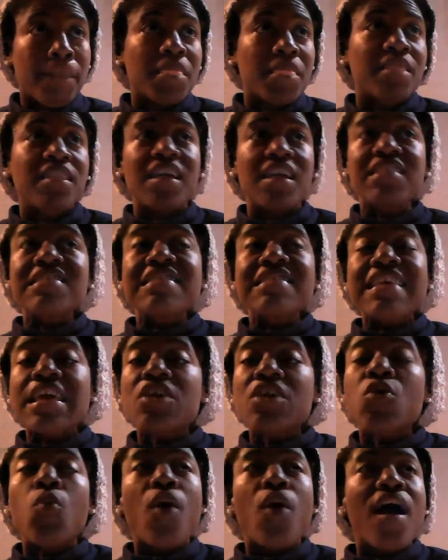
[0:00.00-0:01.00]
Let's
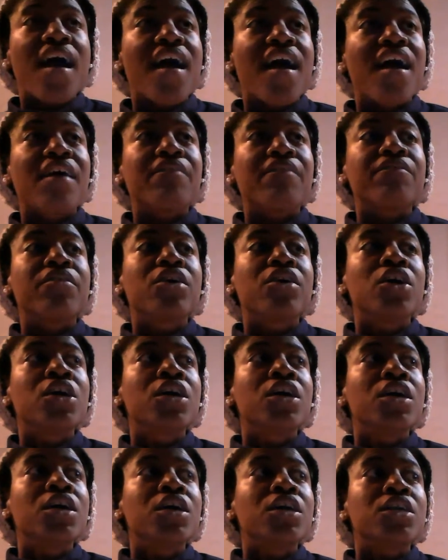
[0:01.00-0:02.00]
say you want to have
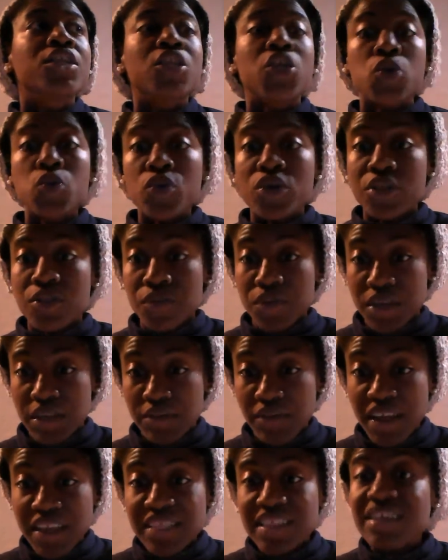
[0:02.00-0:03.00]
2 or 3, right?